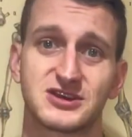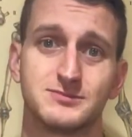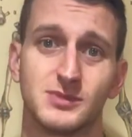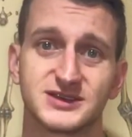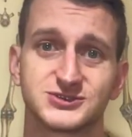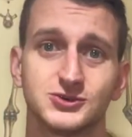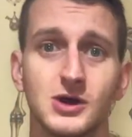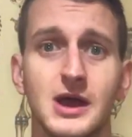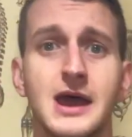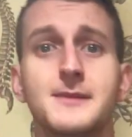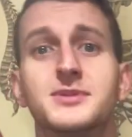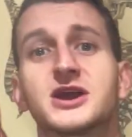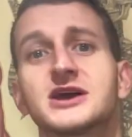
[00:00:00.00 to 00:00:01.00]
muscle
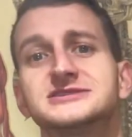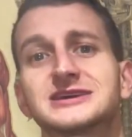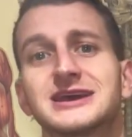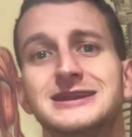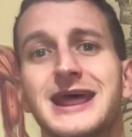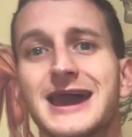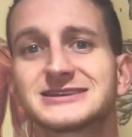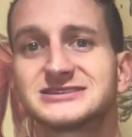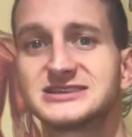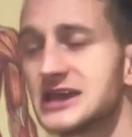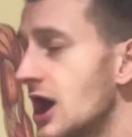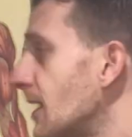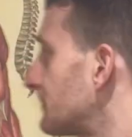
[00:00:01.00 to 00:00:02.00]
because it connects
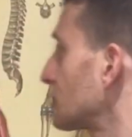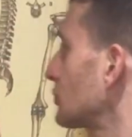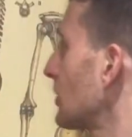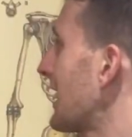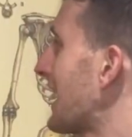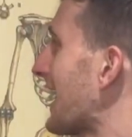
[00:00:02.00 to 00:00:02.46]
the upper